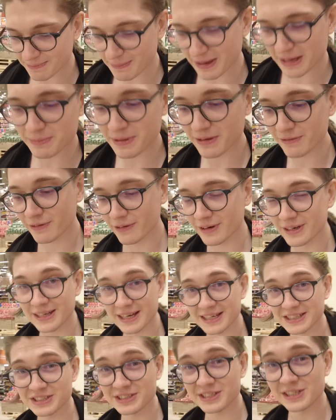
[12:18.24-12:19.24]
might be a very
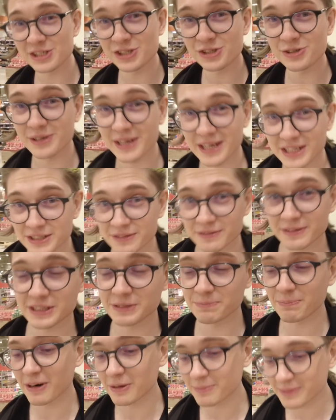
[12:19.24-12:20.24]
nice dish together
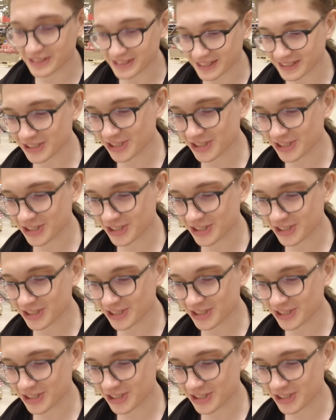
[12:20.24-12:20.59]
with Parmesan